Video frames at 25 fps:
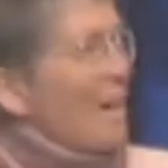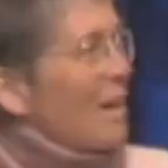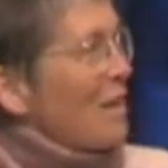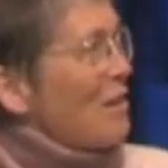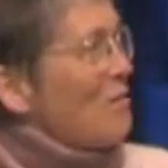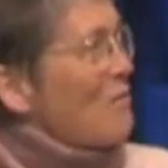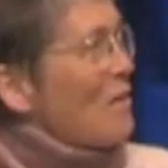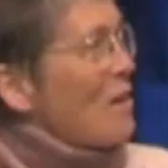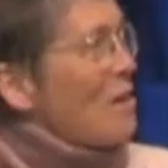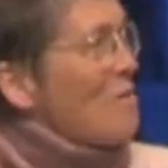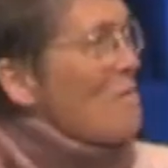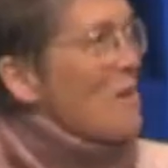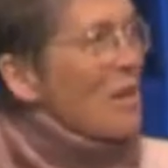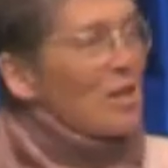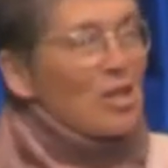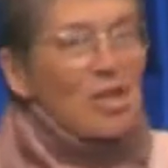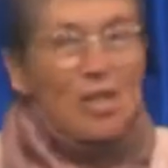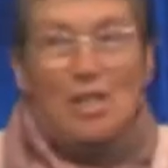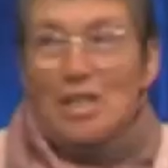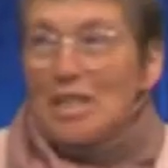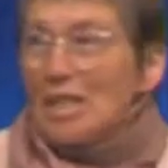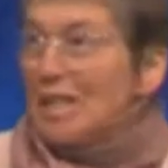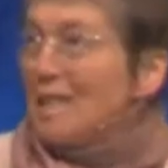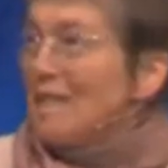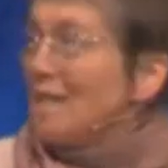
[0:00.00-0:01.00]
thank you very
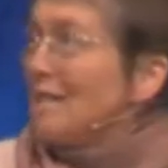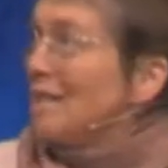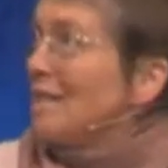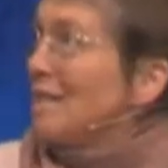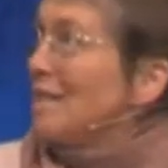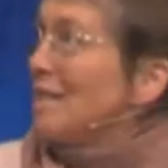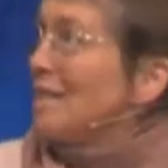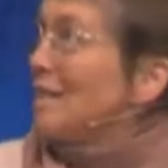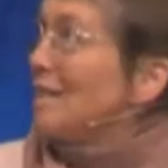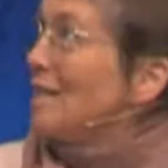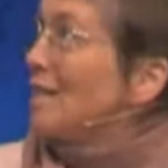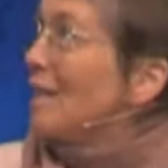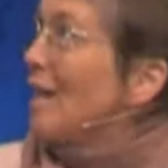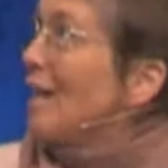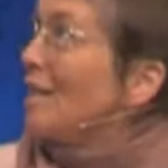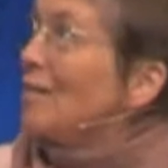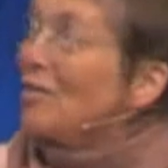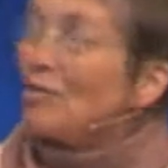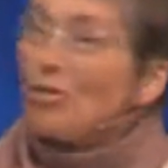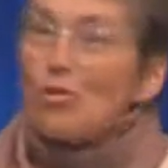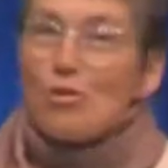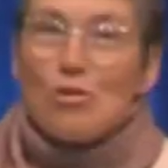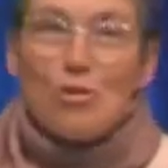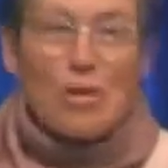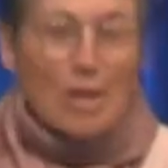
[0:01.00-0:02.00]
much indeed. This is a
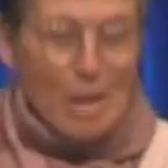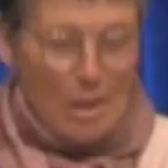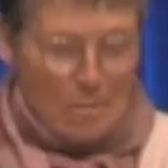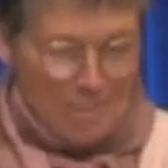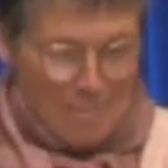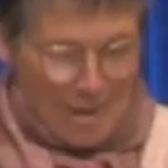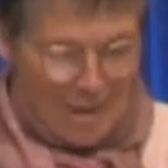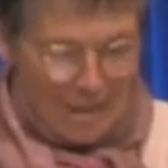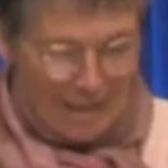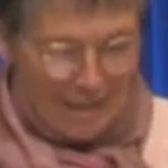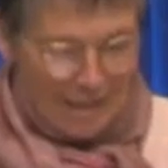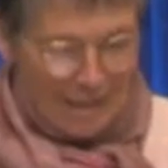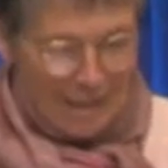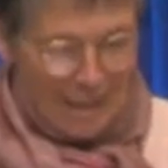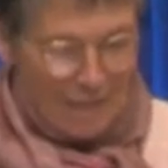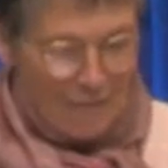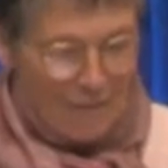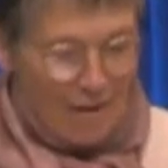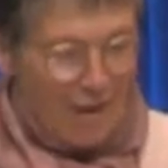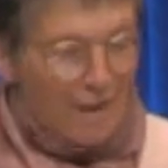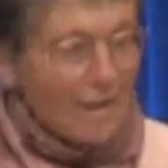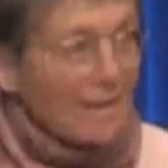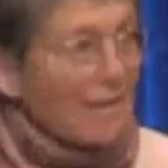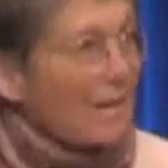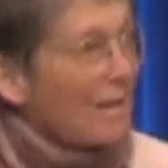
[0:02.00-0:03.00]
truly amazing
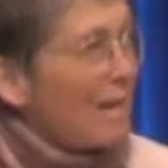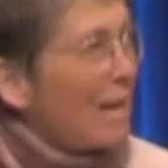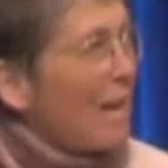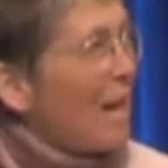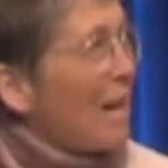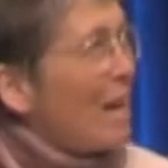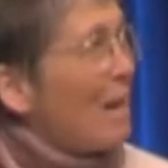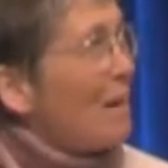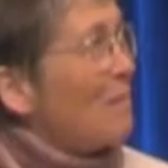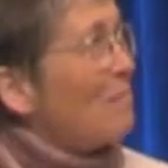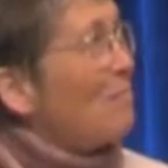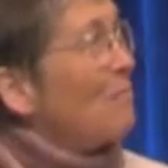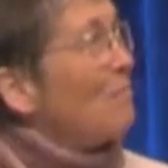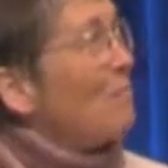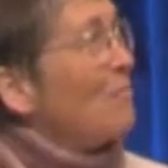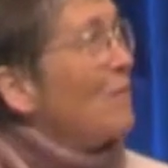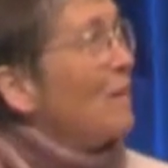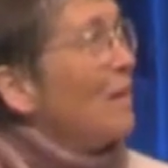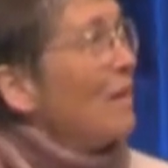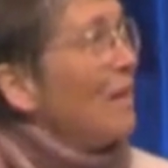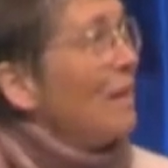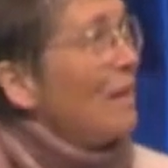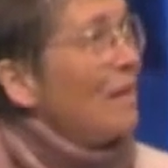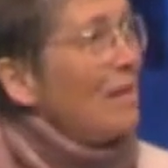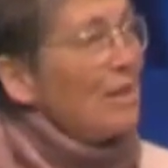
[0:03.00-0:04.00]
event. Um,
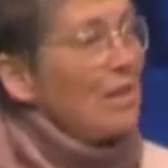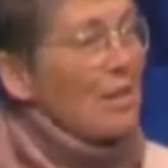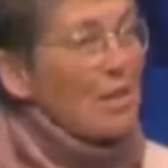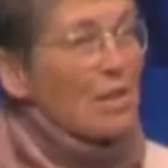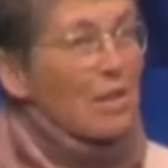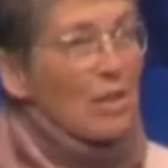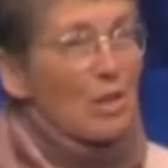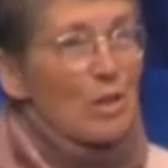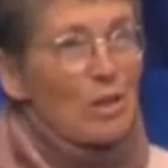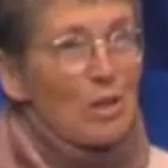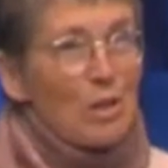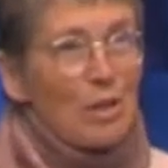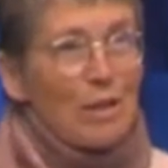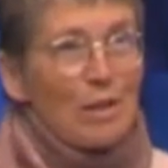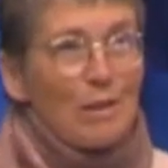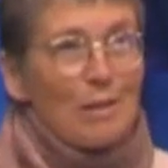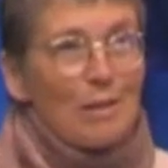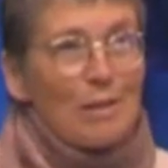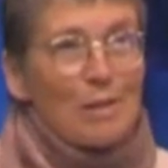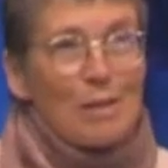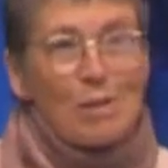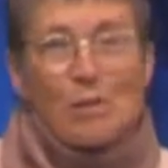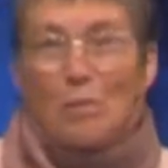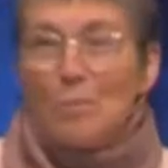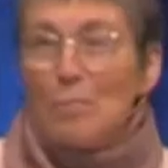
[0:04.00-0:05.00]
just
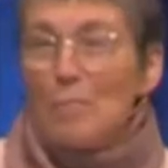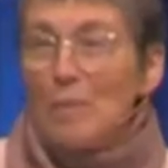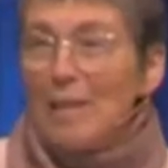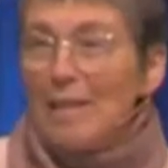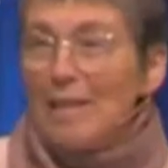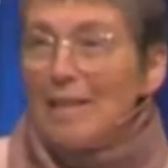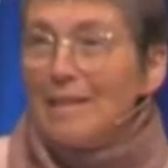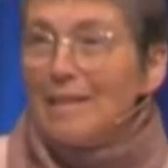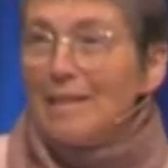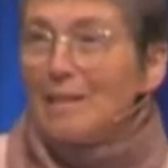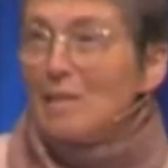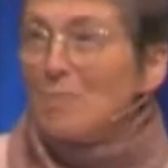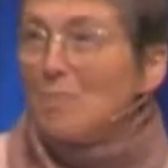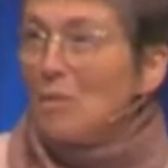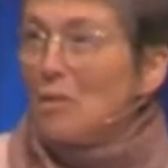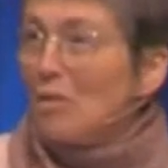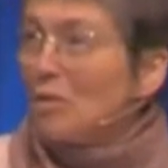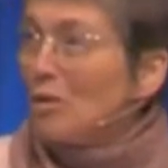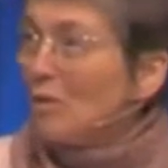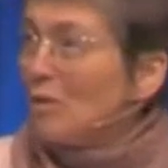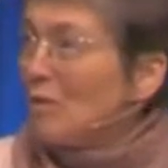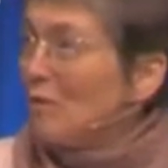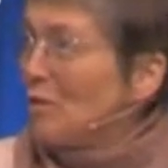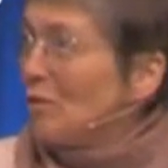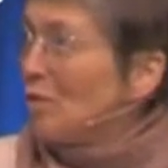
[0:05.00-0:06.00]
to be in this
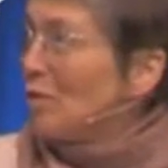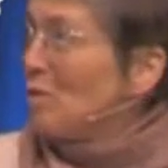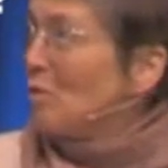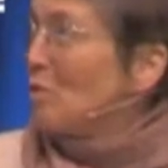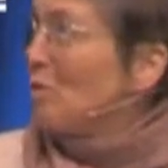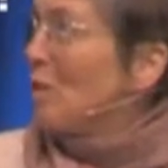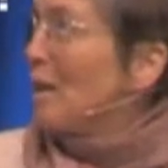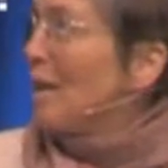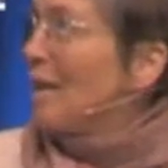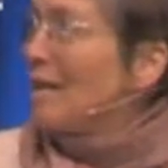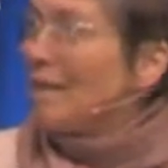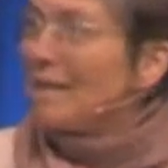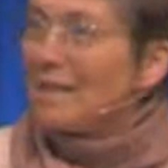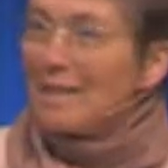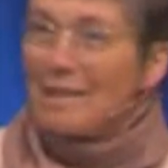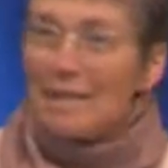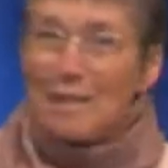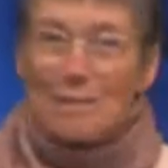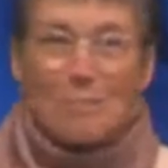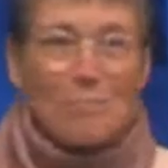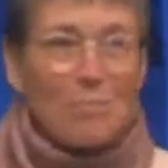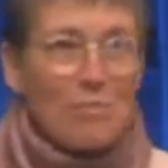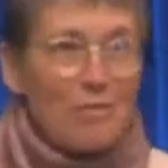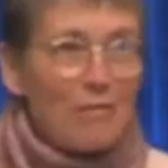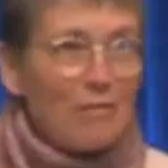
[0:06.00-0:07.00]
building for two days
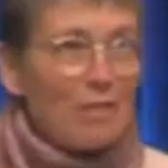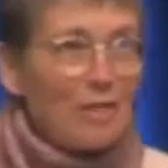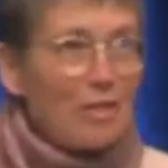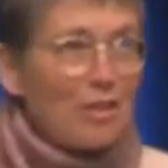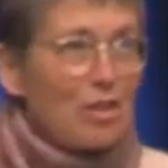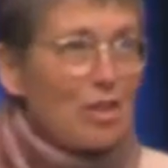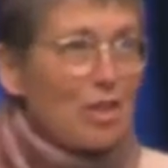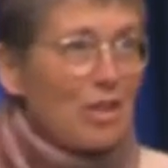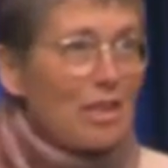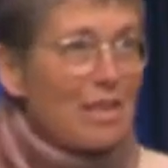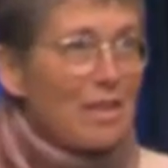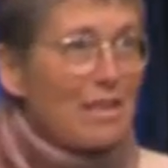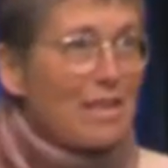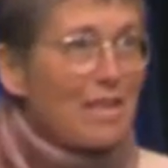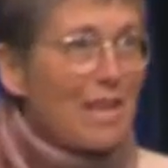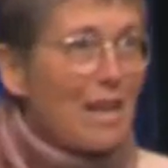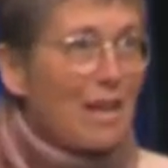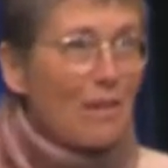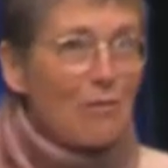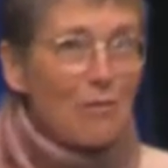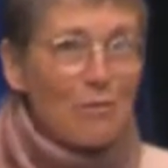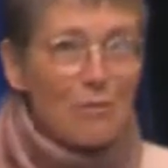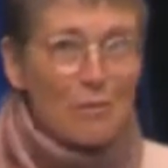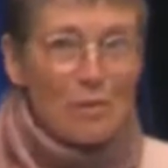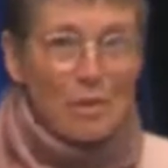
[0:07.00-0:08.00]
is a privilege in
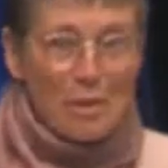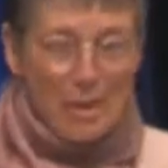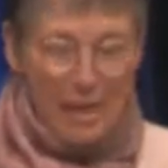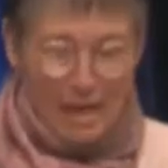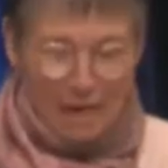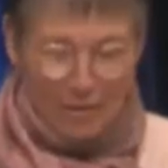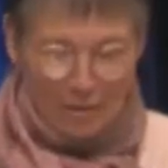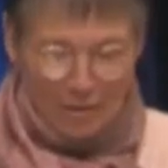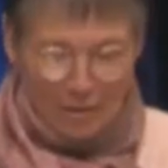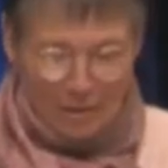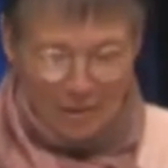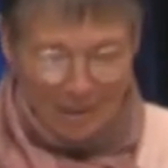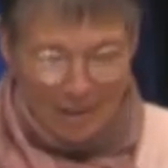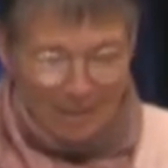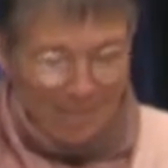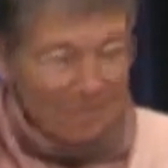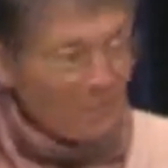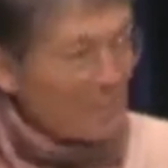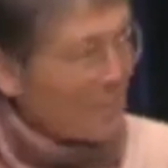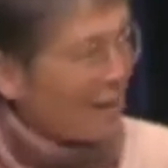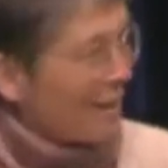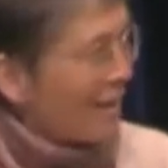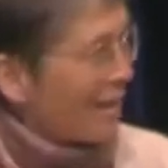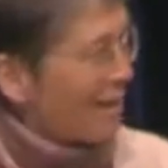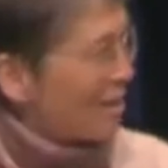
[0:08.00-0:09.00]
itself without
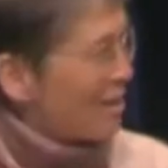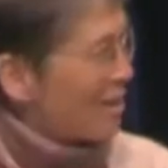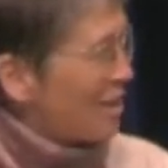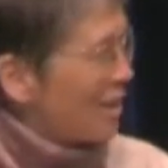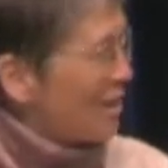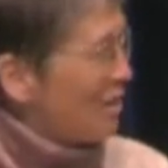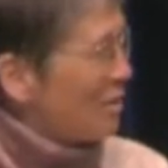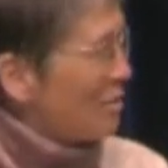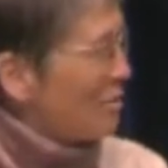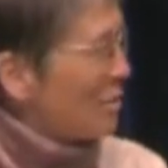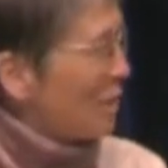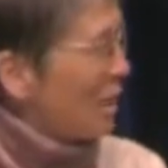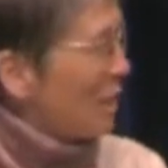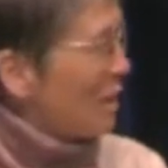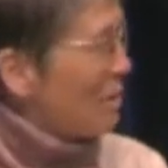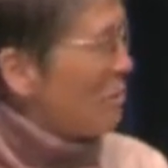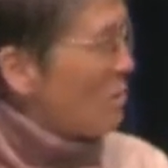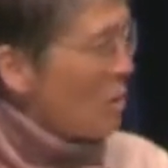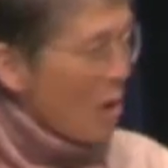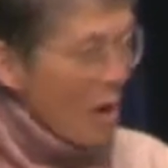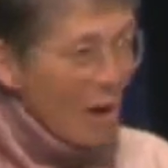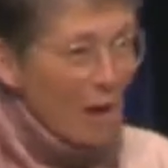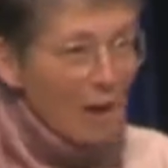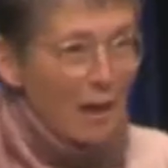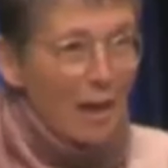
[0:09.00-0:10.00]
um, actually doing any
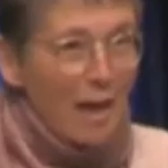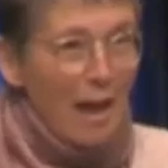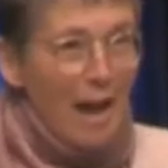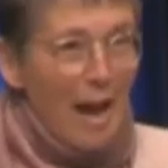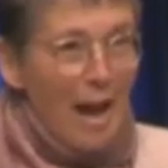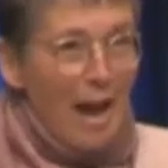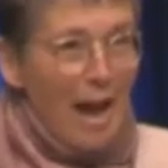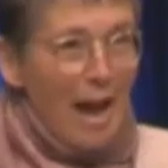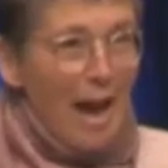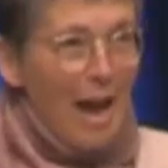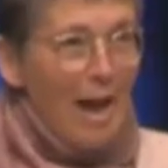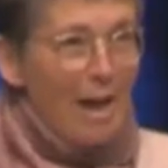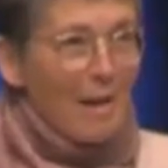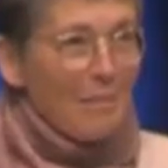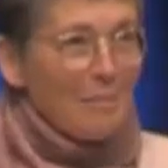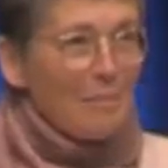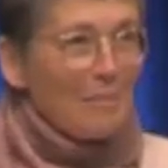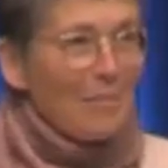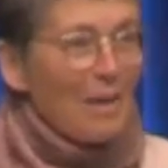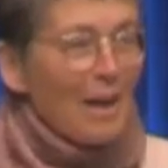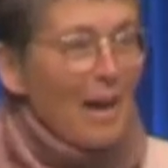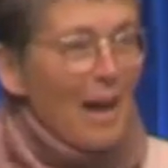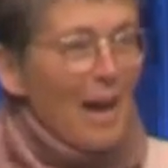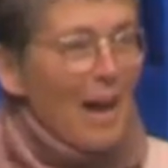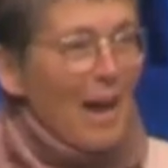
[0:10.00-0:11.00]
work.
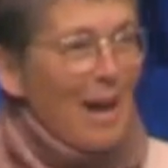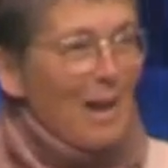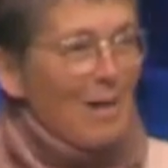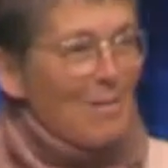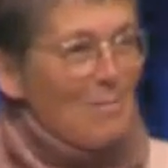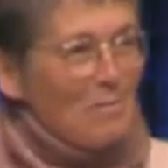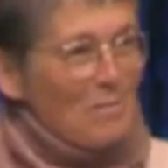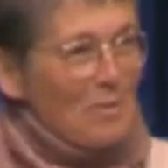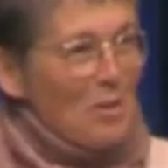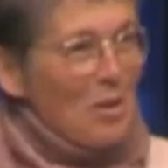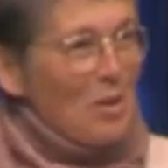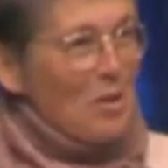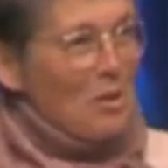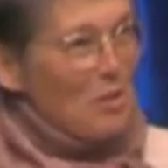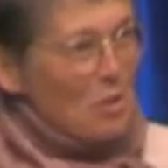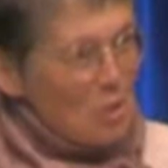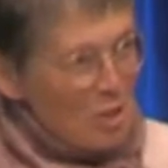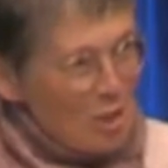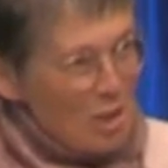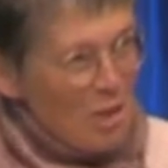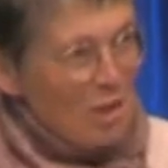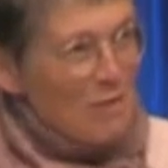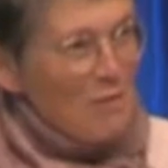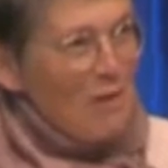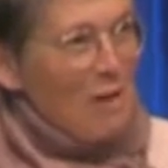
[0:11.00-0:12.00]
Um, I am
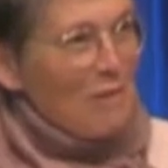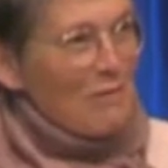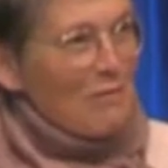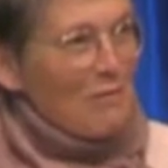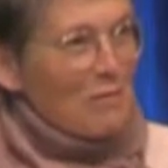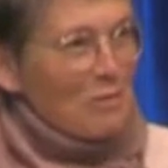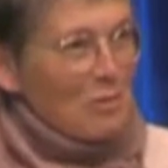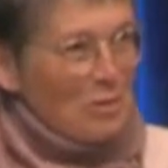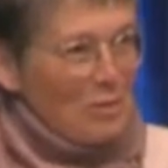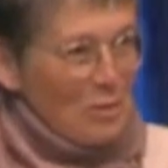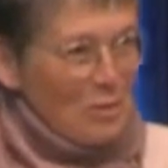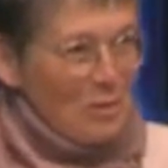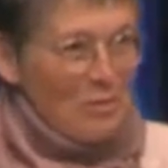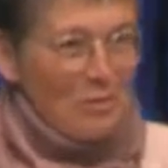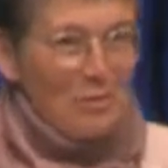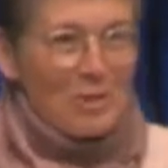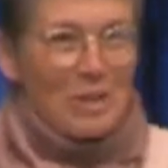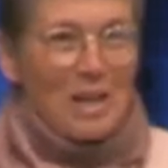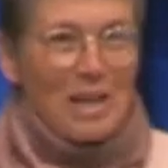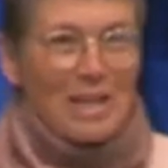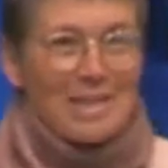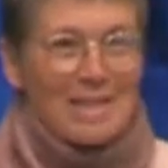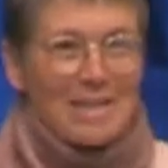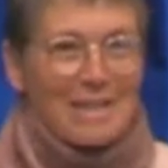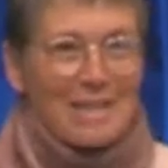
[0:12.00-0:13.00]
hugely grateful to the
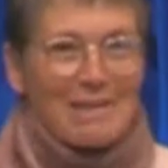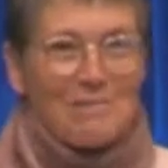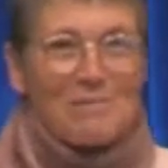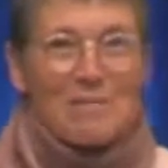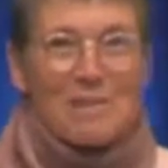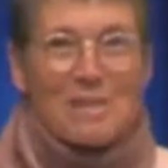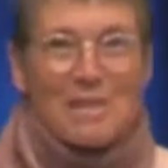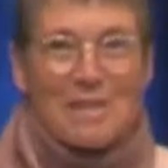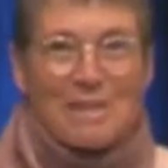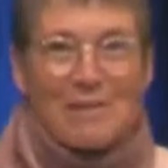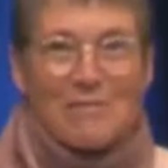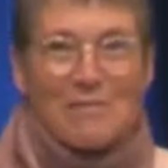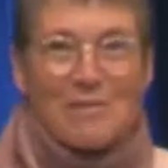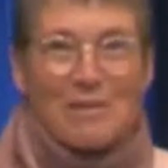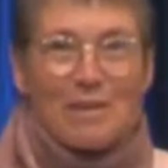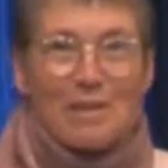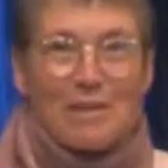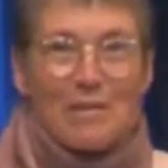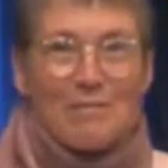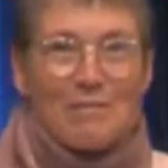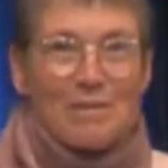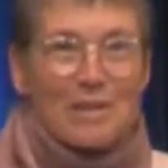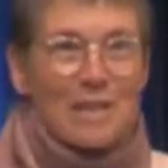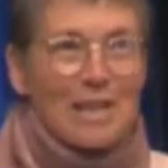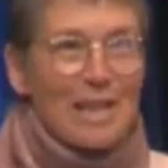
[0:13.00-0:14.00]
organising committee for
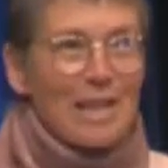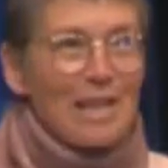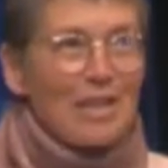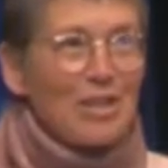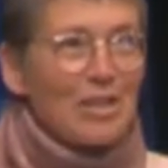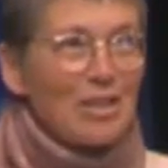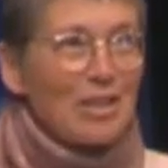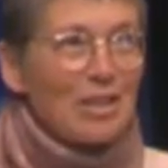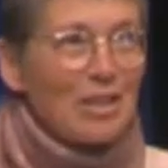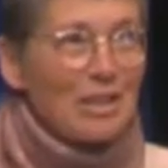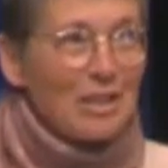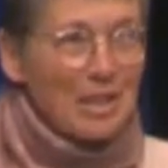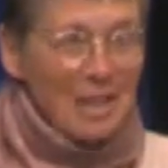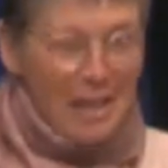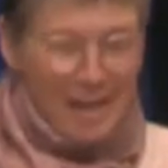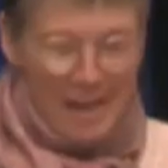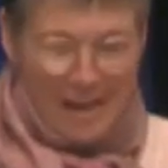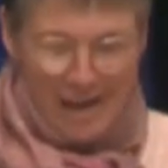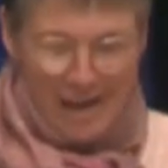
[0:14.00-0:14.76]
the invitation